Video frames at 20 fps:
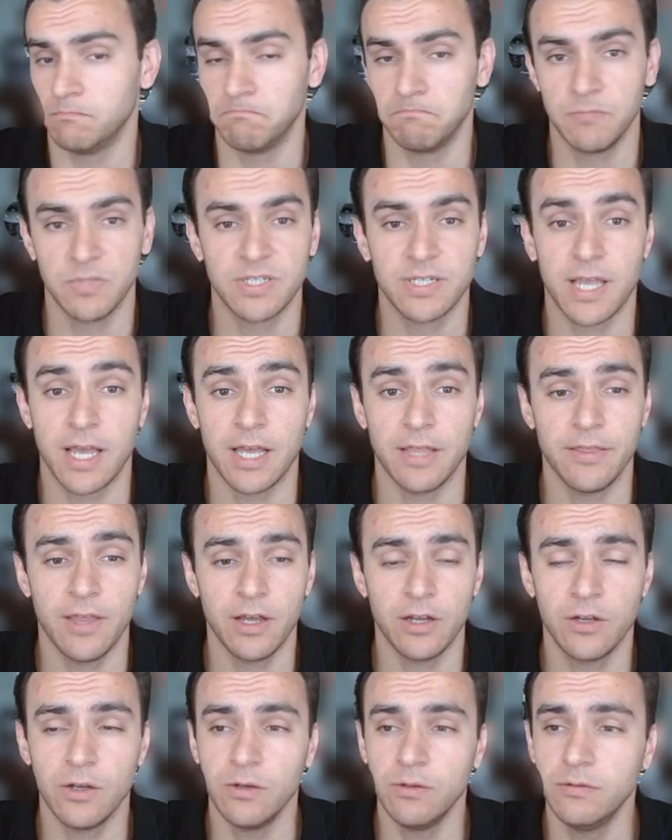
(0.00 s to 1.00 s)
scan that
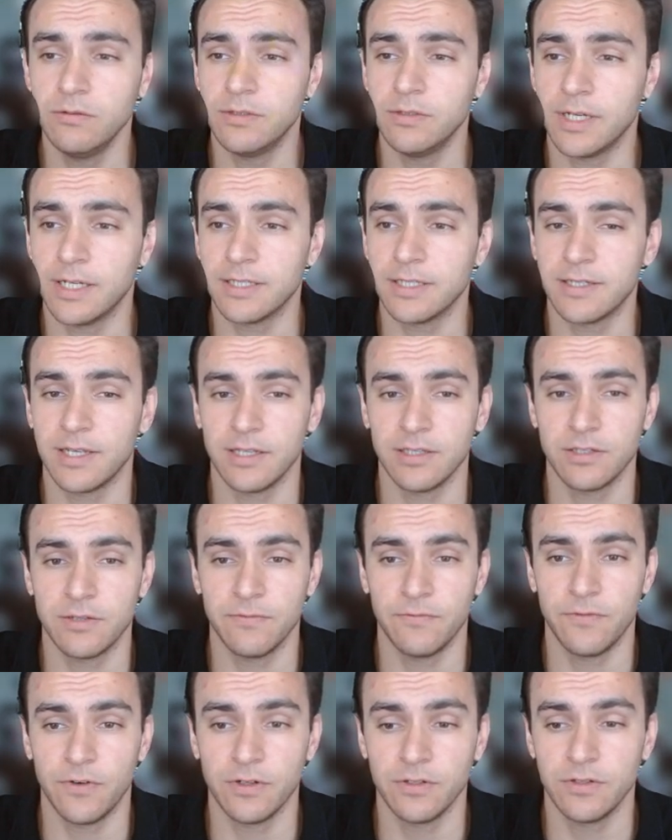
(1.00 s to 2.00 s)
code and send some
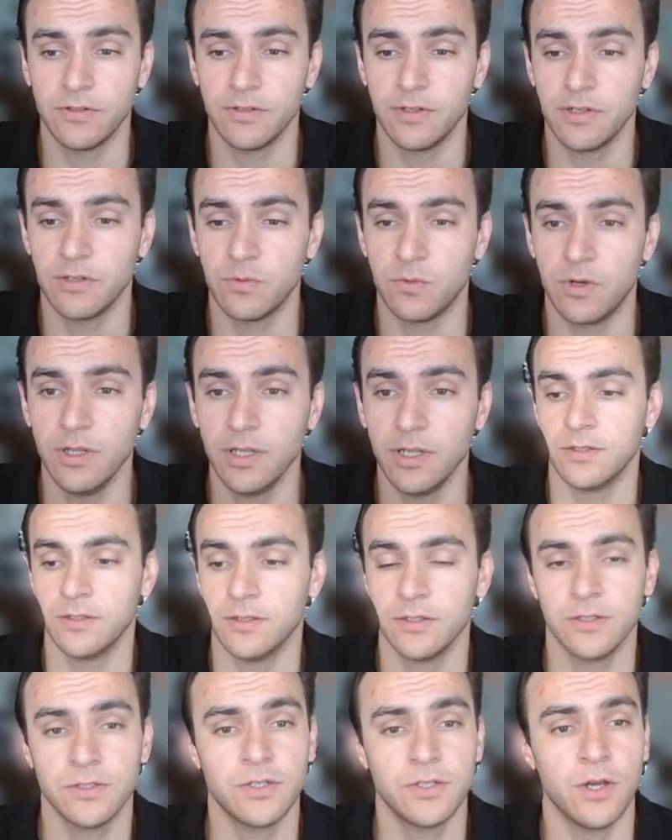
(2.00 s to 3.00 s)
funds to this wallet.
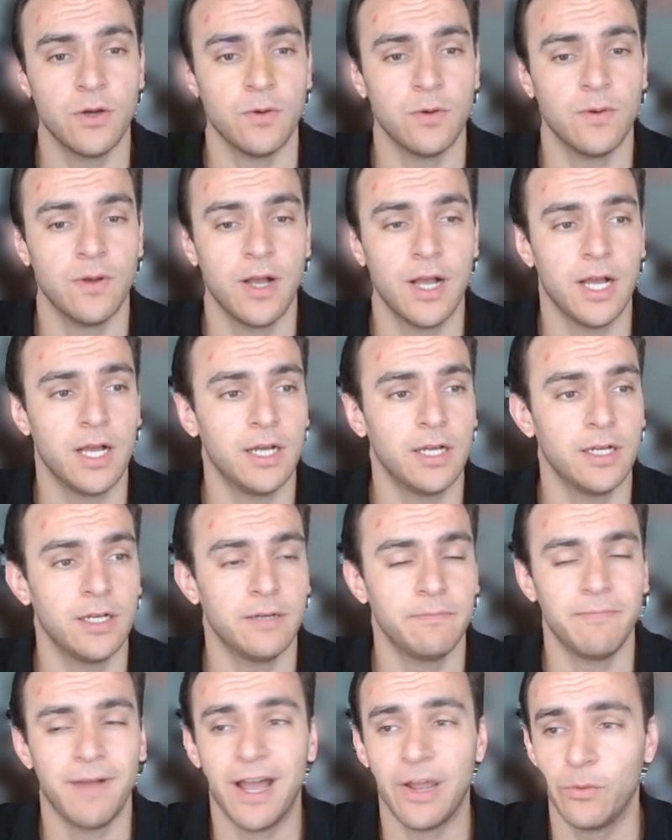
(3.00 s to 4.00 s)
So
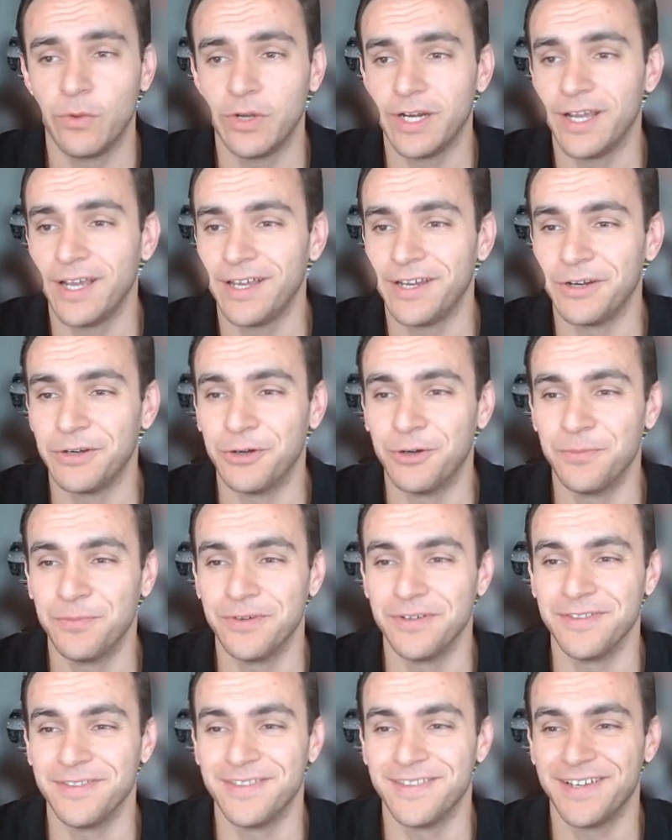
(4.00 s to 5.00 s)
I went ahead and
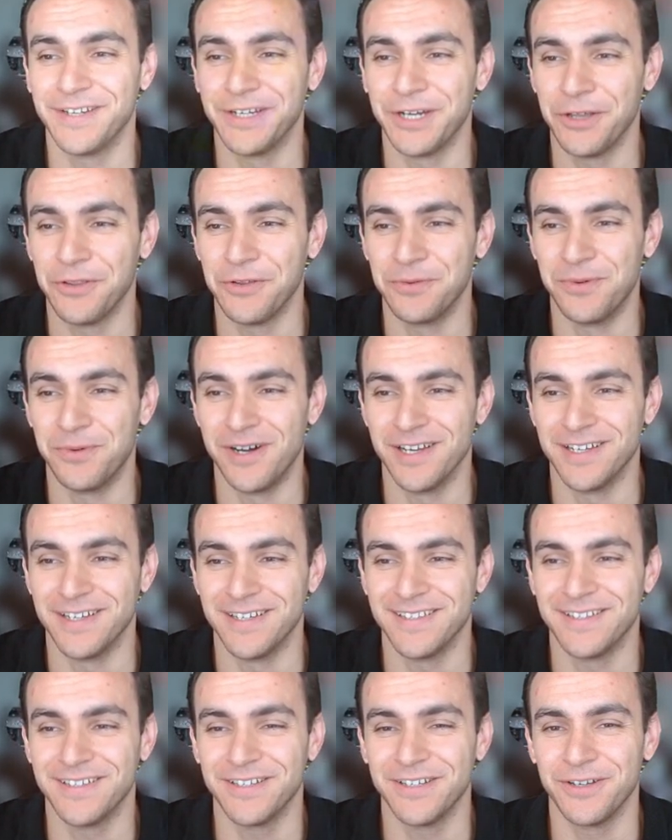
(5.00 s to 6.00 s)
opened another wallet
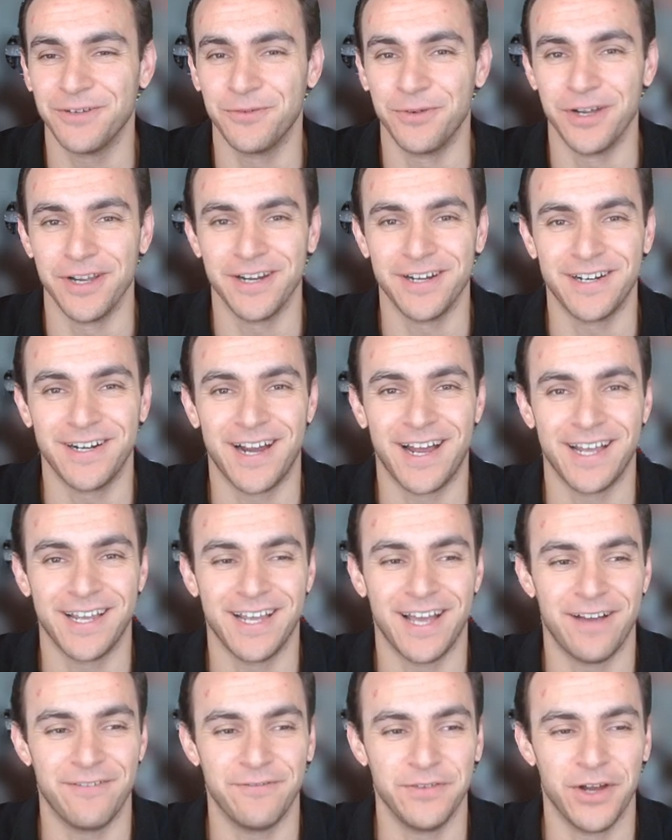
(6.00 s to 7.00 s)
where I
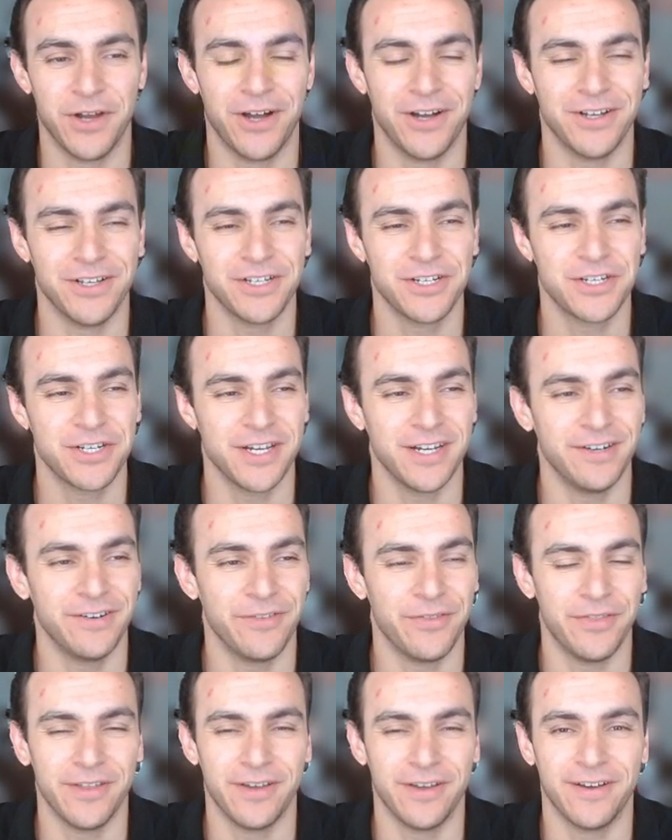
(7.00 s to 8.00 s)
have not
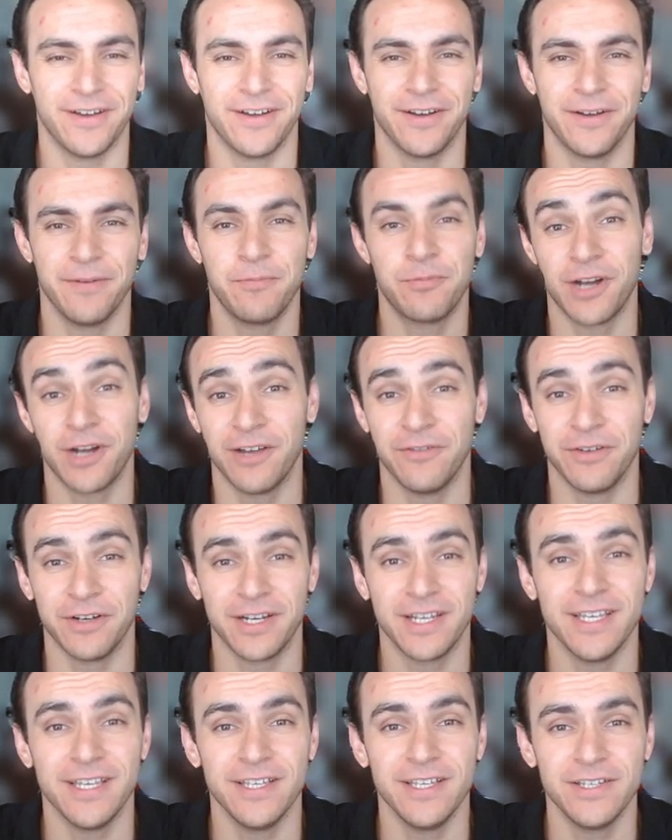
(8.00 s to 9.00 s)
shared the private
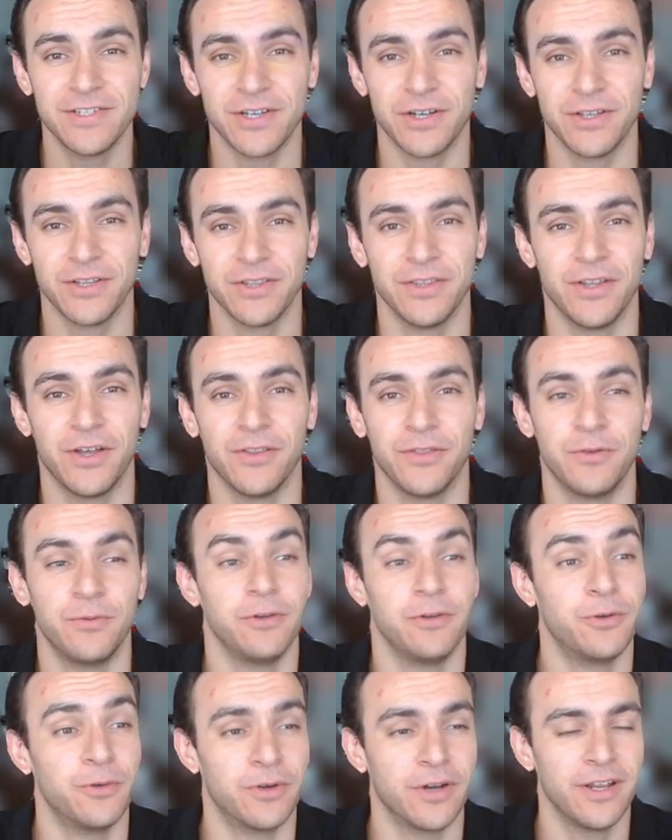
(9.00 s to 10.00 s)
keys on the
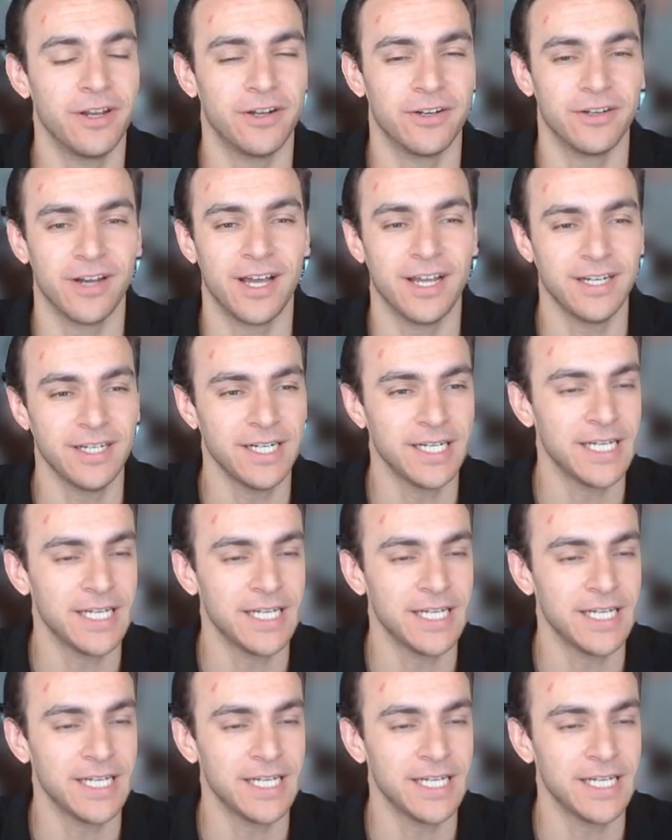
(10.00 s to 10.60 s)
recording online.